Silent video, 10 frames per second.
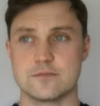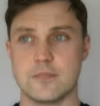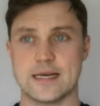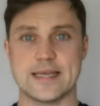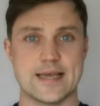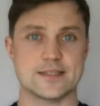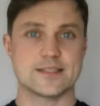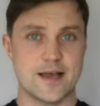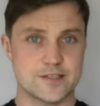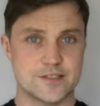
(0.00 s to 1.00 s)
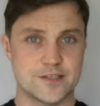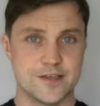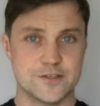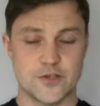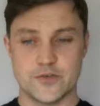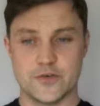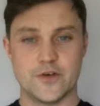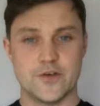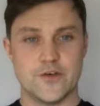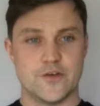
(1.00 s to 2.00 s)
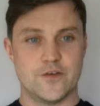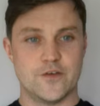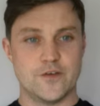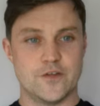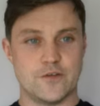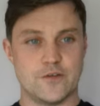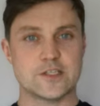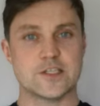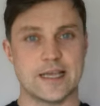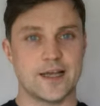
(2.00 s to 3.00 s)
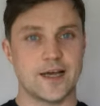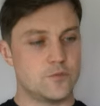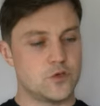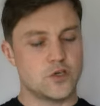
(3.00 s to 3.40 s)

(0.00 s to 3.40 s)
money getting taxed. So the rental income,